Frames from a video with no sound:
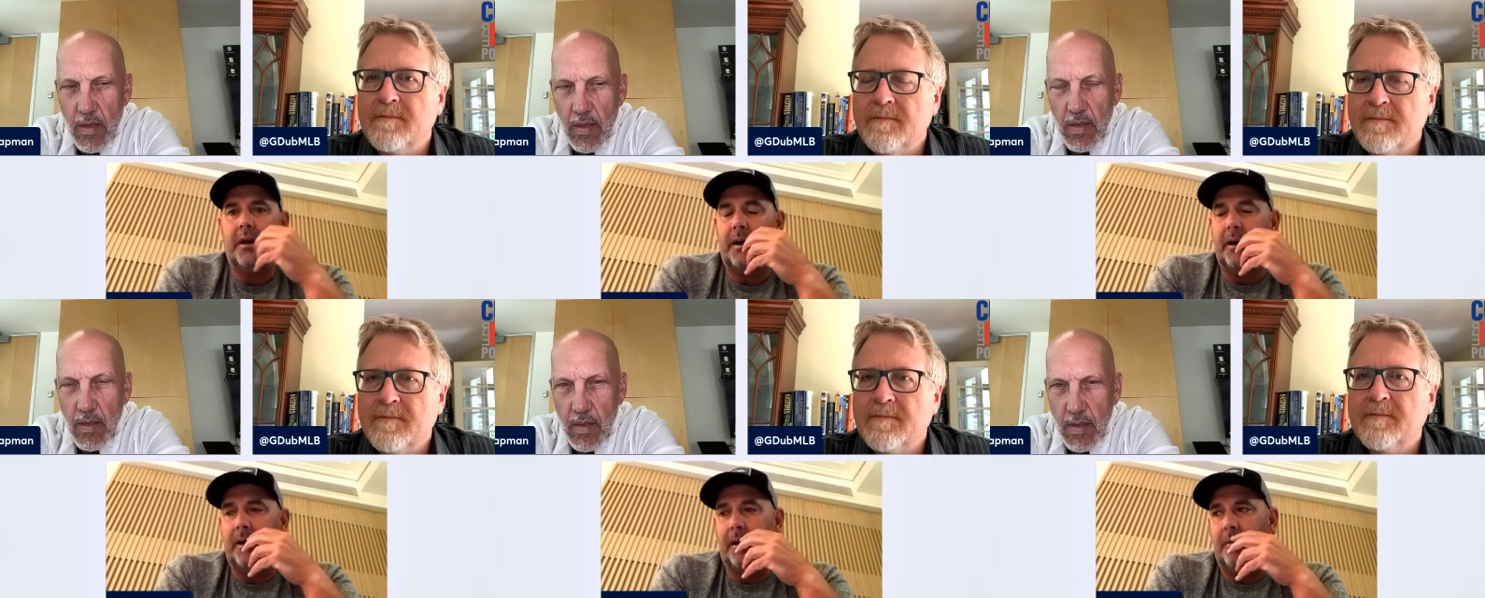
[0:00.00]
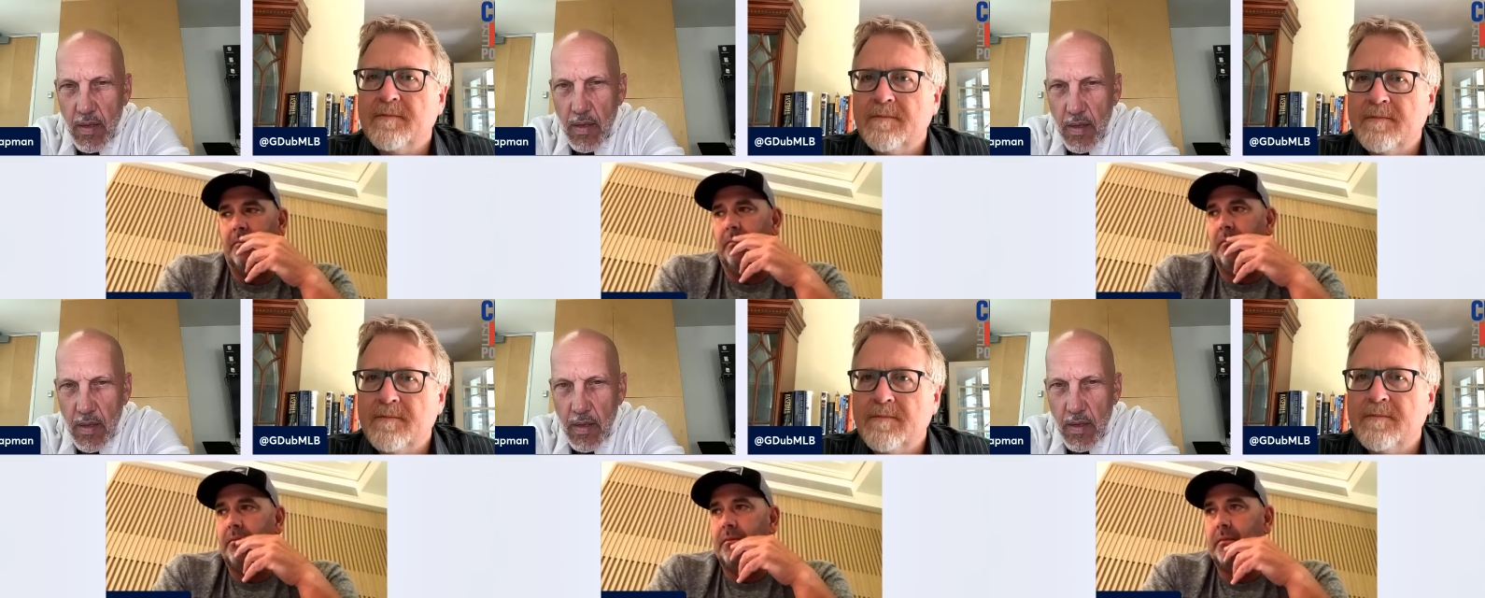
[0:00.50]
Speaker 1: Um,
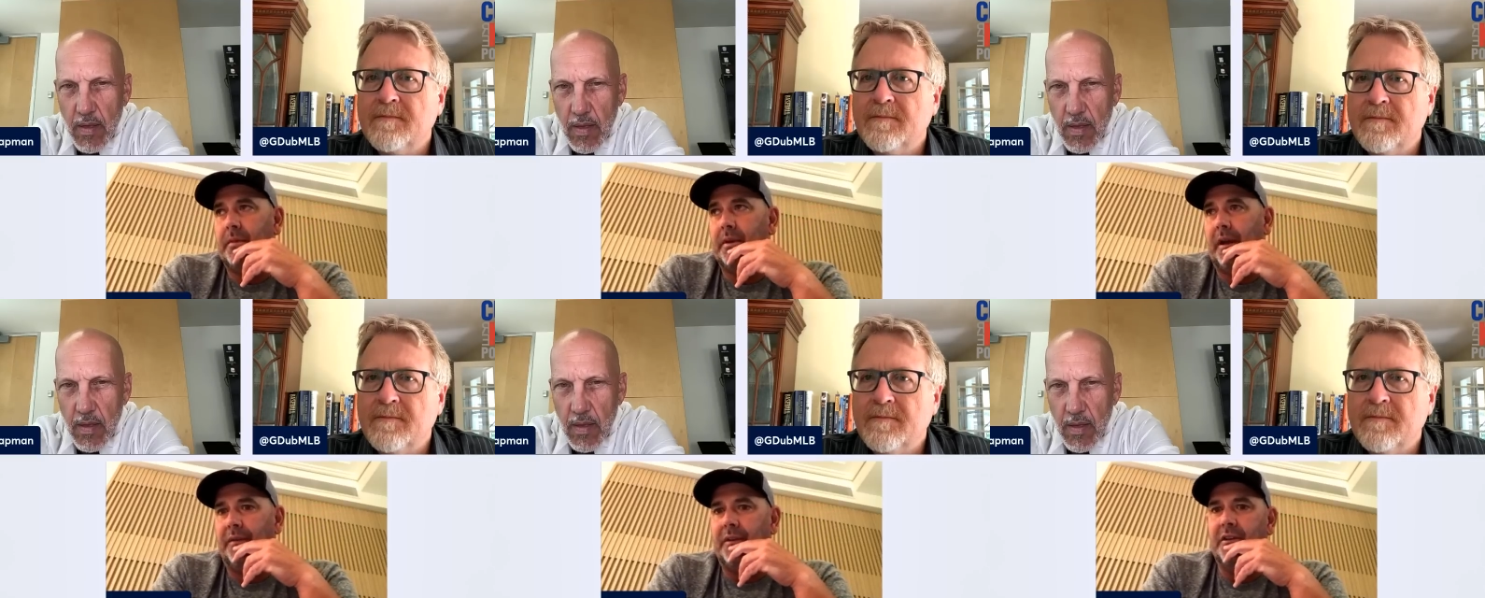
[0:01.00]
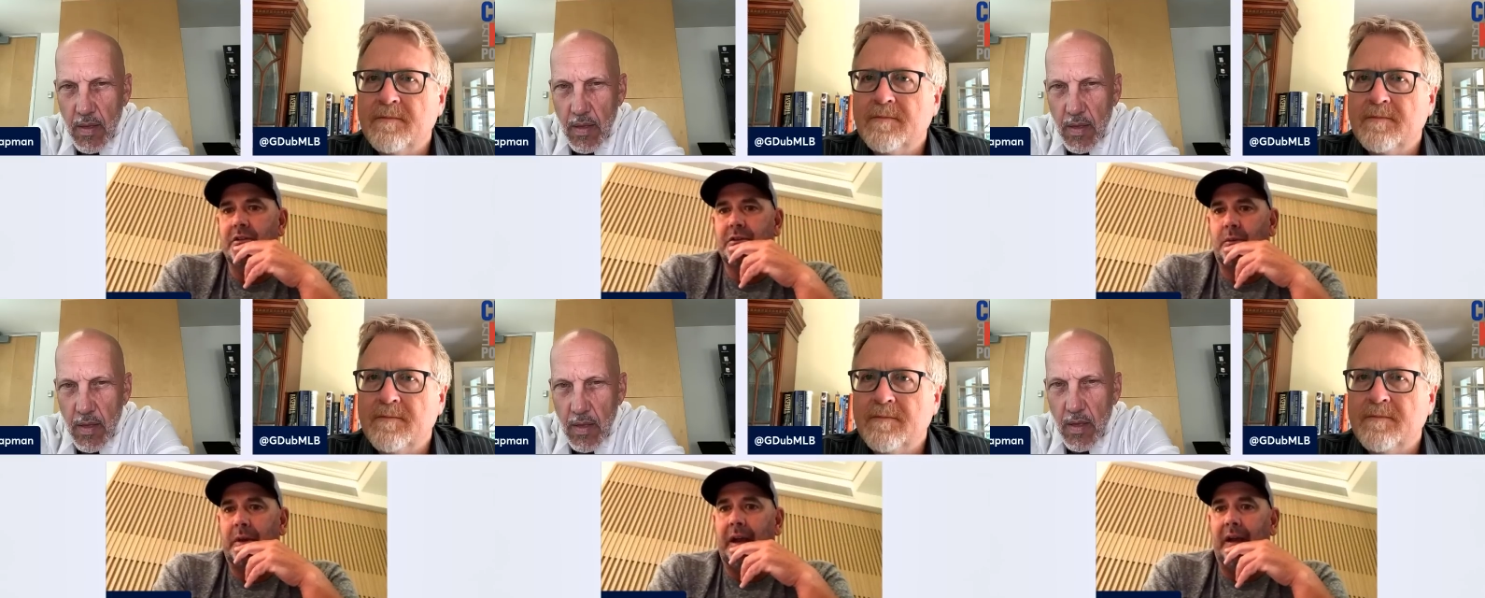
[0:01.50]
and the years
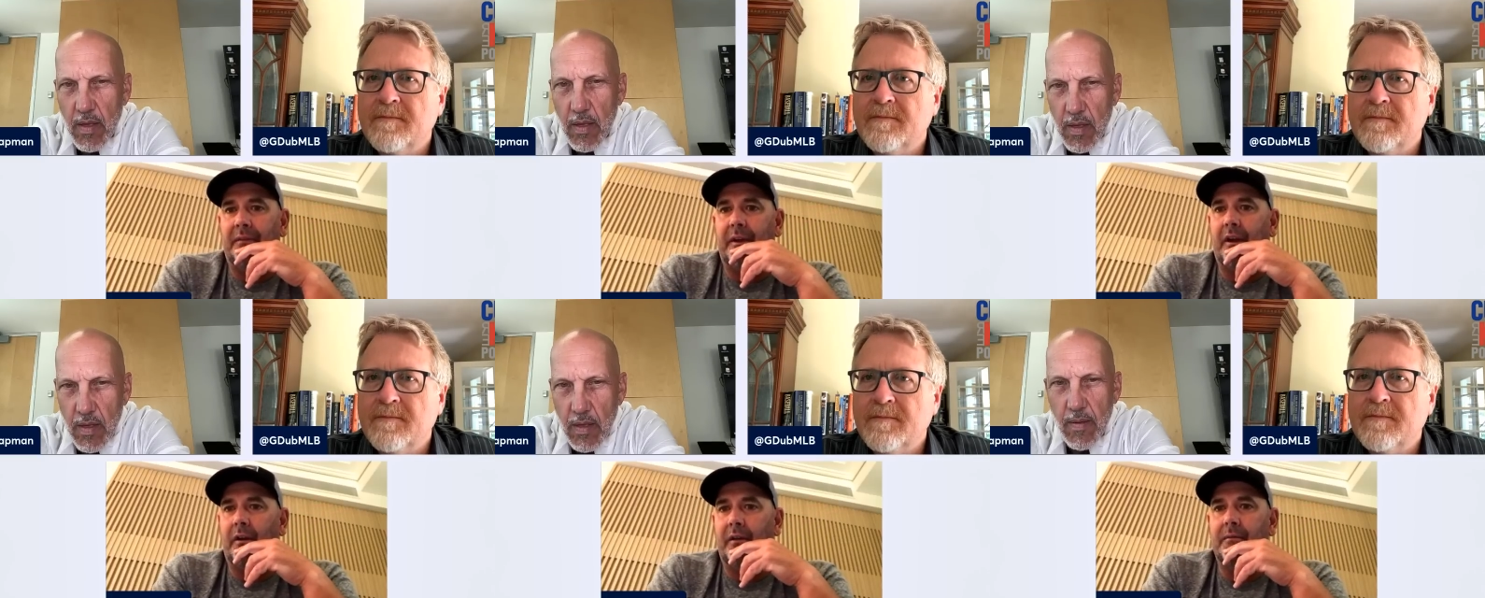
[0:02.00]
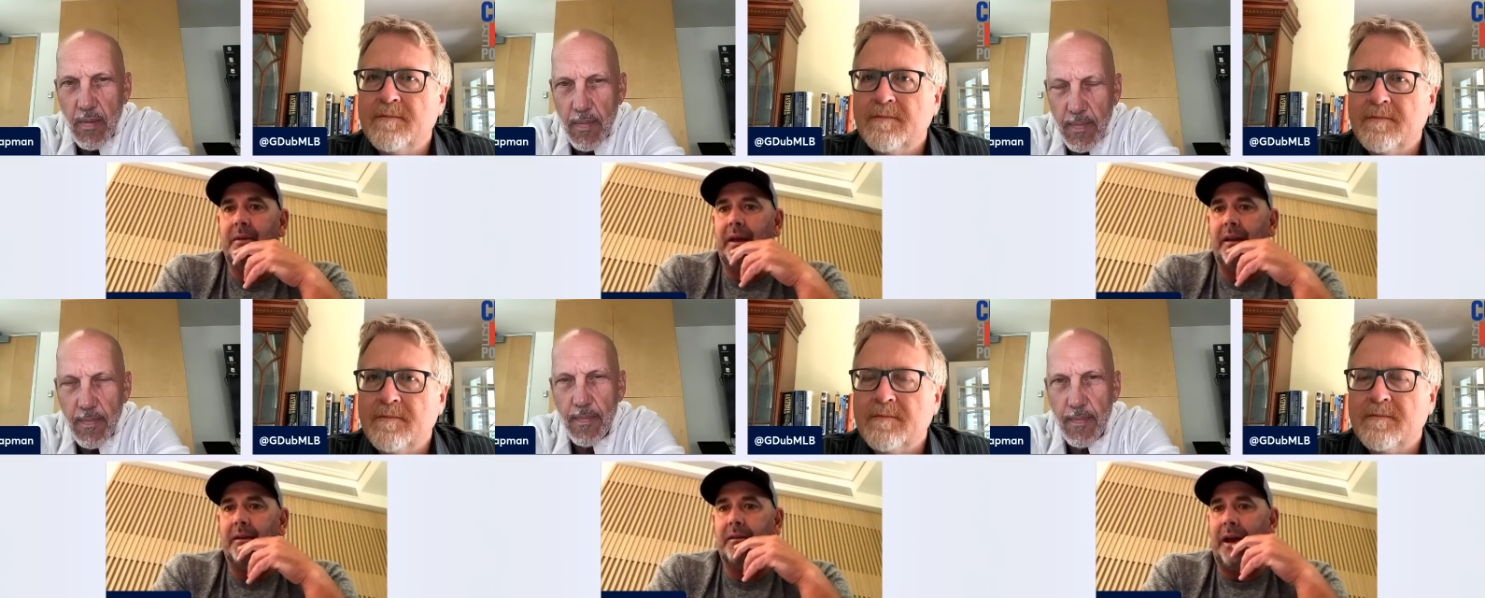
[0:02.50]
that we had there and
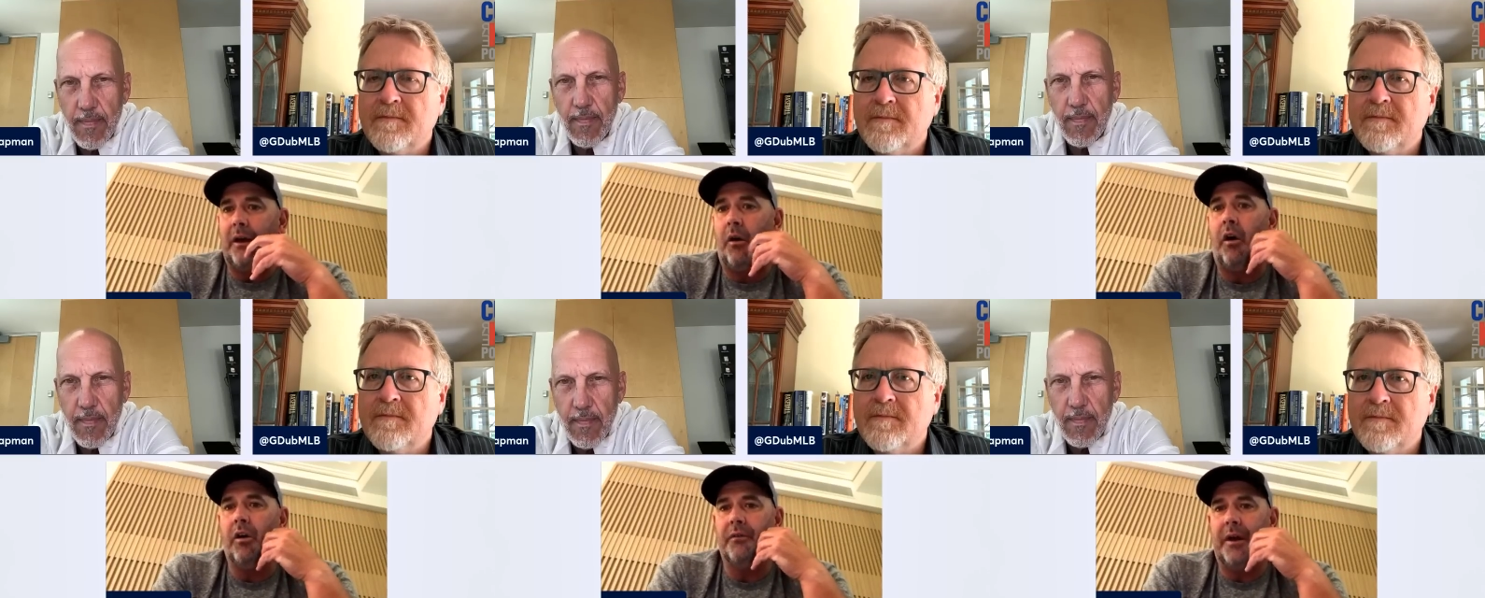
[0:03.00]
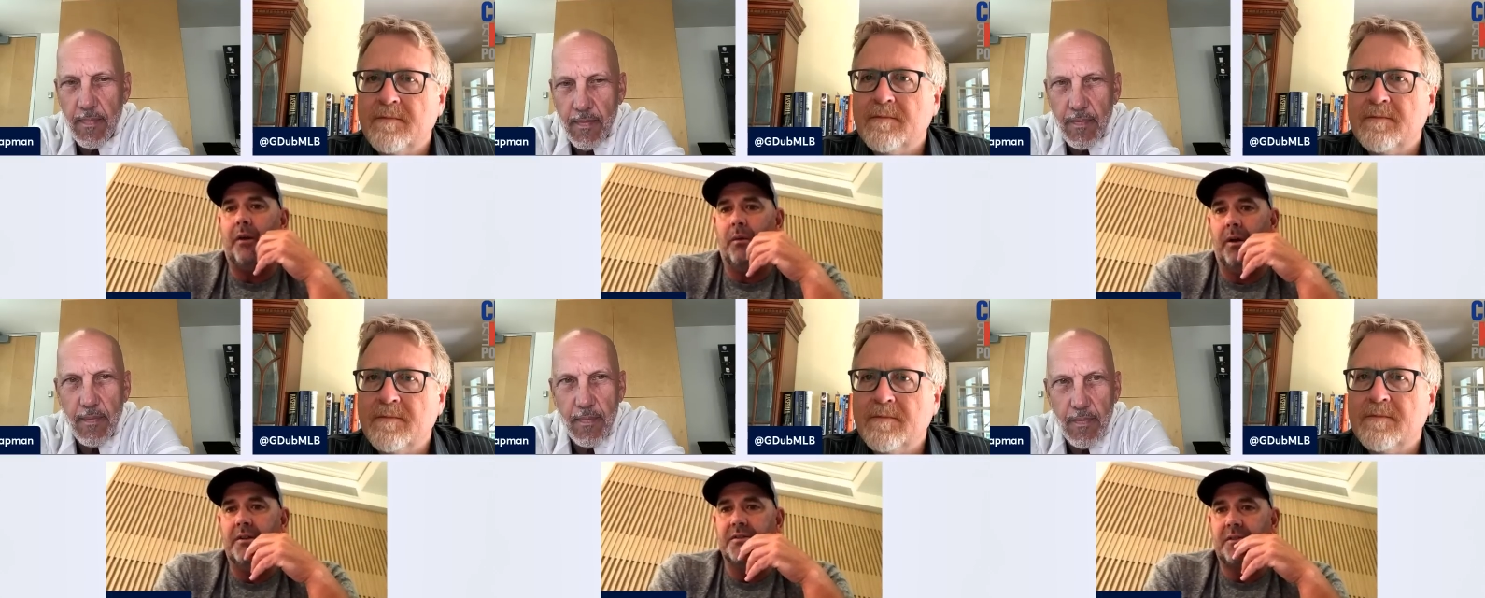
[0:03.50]
and how hard that
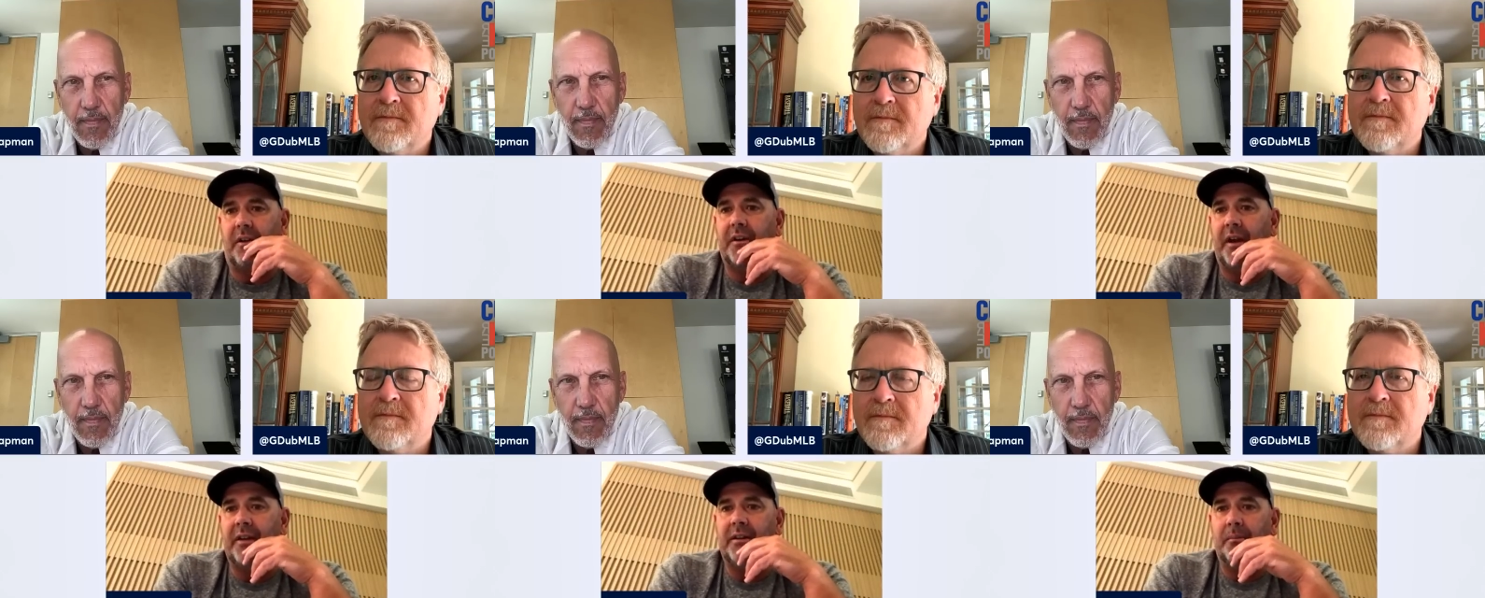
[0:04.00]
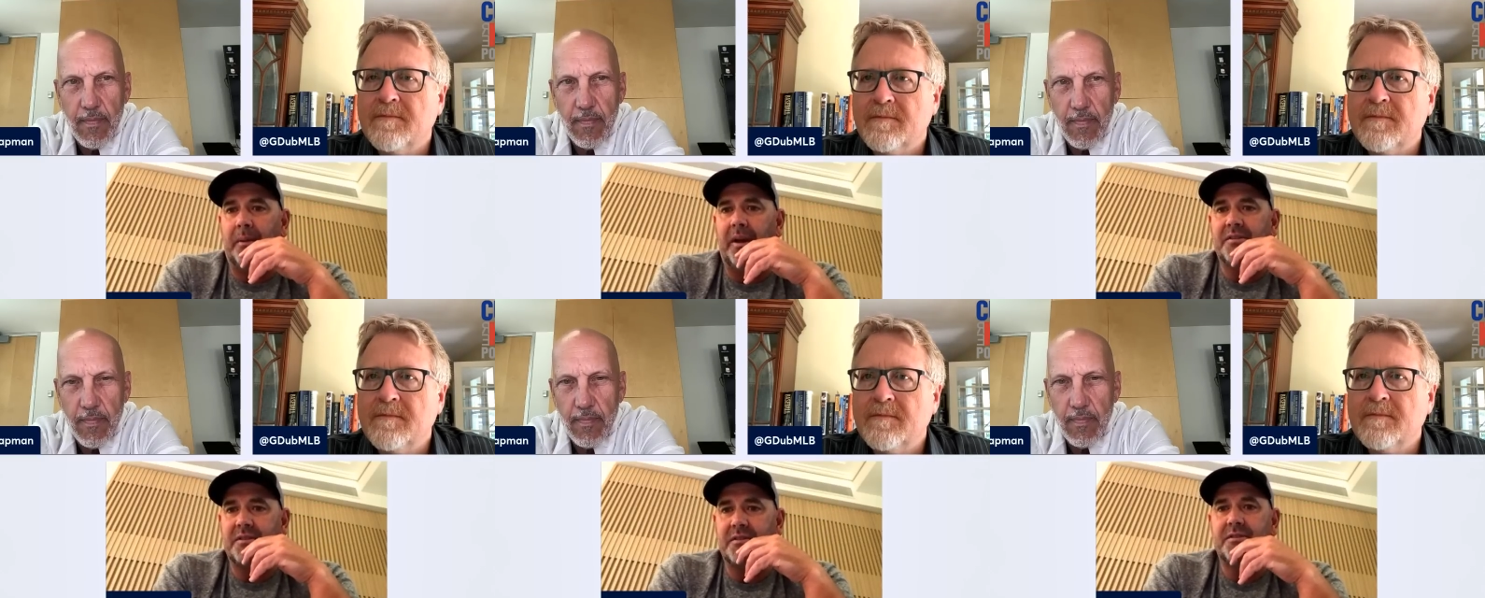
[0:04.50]
was on a nightly
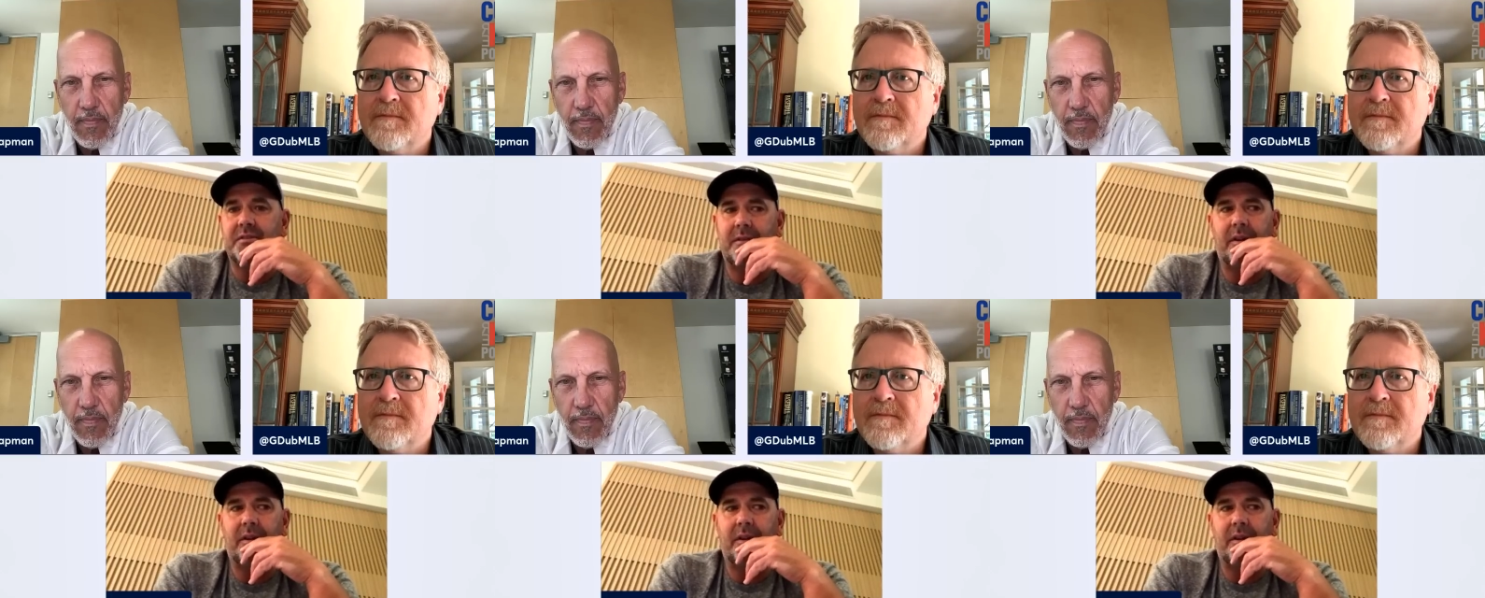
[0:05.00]
basis.